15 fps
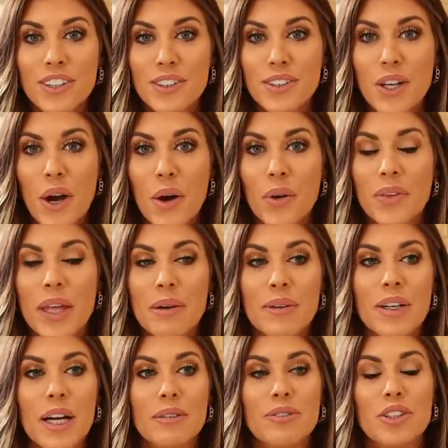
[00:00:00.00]
so they
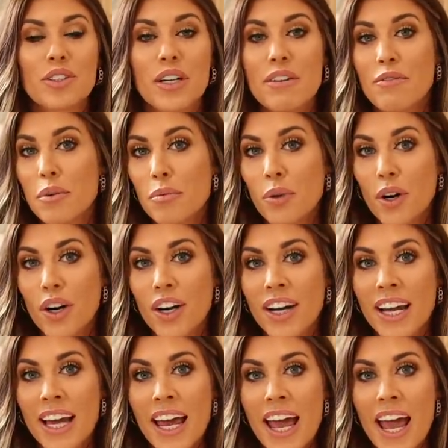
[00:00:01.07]
would come straight from work,